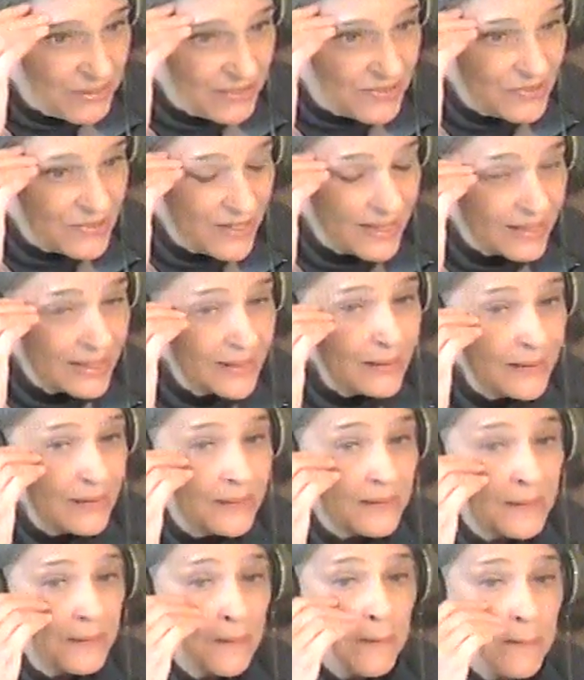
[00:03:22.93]
be singing
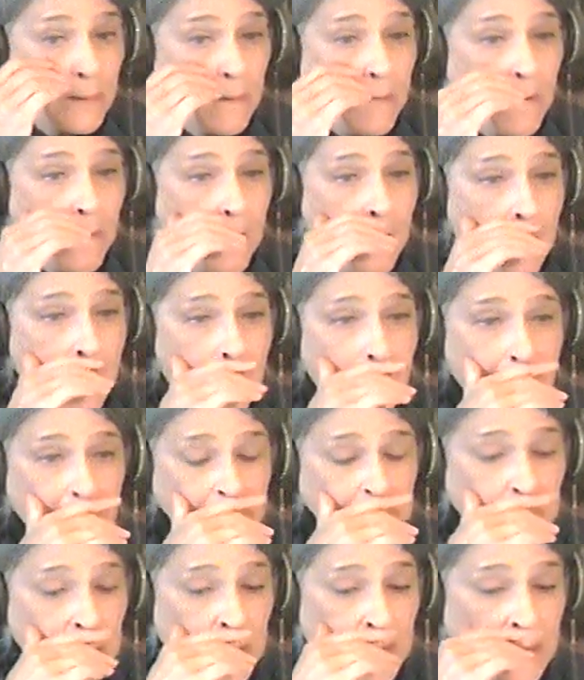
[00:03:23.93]

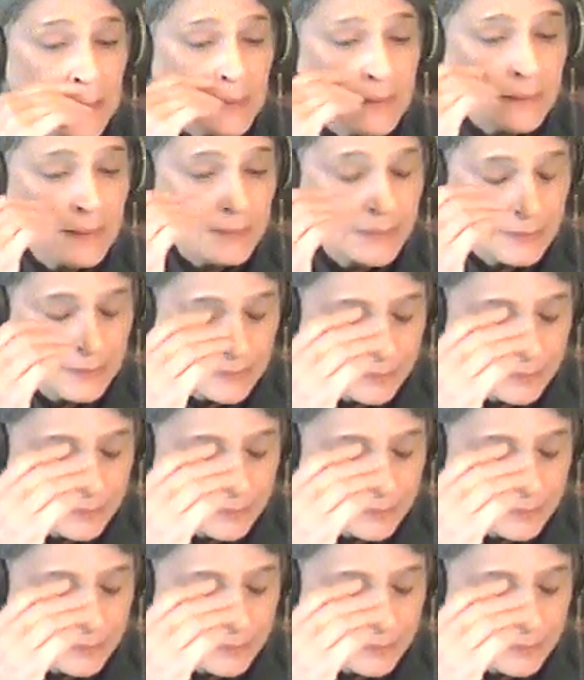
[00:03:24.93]
as well.